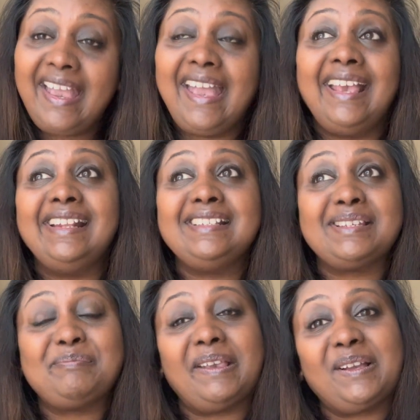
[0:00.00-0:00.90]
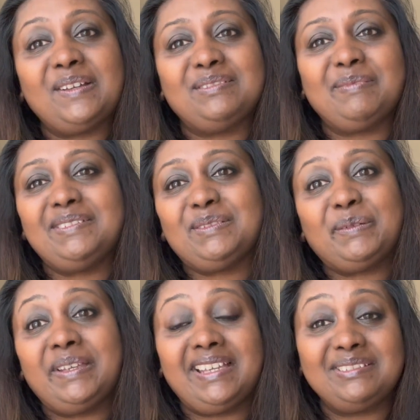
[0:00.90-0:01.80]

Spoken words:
and because my sewing